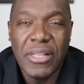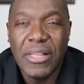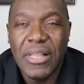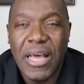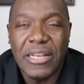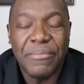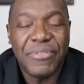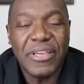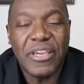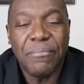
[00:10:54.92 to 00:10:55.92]
And I'm
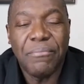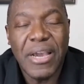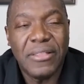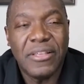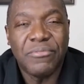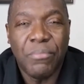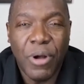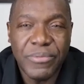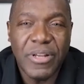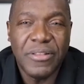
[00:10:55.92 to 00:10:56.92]
thinking, man, this
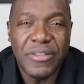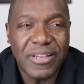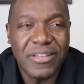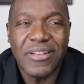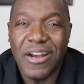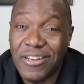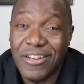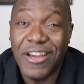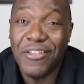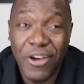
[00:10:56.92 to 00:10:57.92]
bobsled thing is harder than
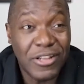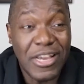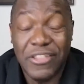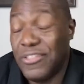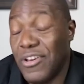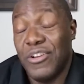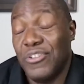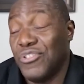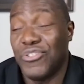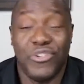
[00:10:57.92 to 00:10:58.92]
I thought. I thought I was
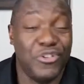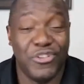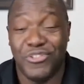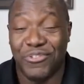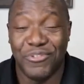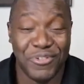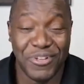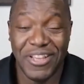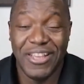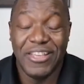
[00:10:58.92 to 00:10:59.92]
just going to just,
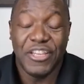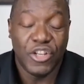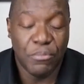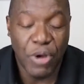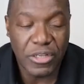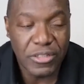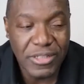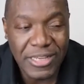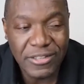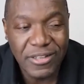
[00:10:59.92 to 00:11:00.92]
you know, but
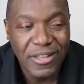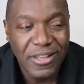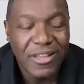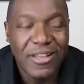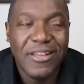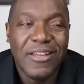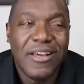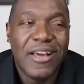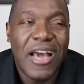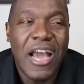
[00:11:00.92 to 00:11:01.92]
it I,